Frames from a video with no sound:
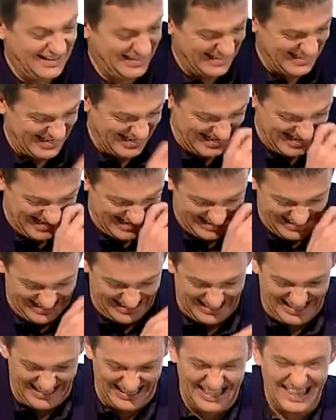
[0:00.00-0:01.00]

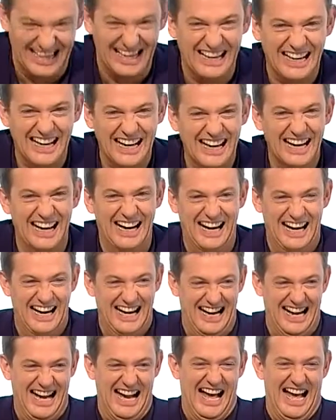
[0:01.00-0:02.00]
go,
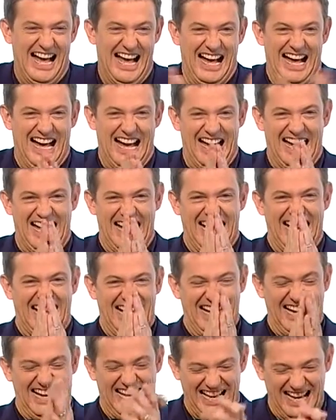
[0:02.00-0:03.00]
do
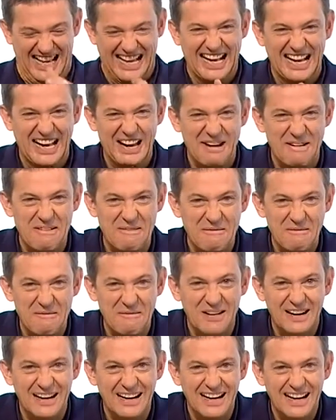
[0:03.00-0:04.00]
I have to get up every
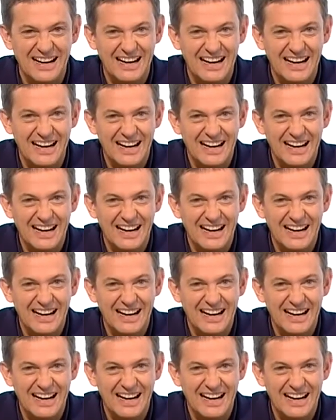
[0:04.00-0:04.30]
time